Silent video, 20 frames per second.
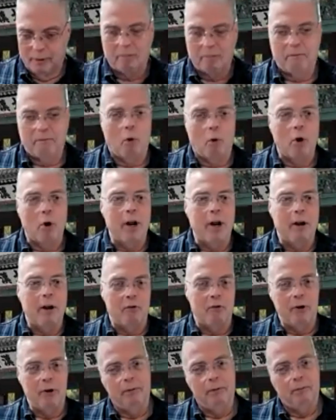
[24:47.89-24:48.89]
4
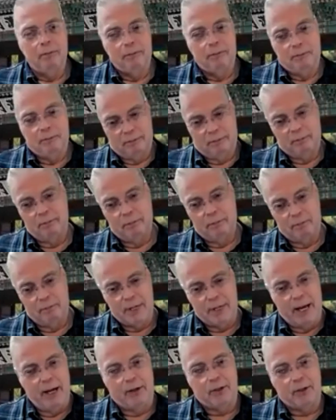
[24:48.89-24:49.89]
different
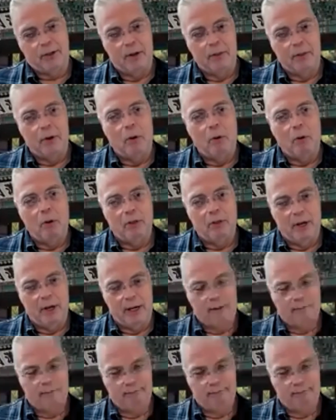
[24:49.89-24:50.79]
takes on the whole thing.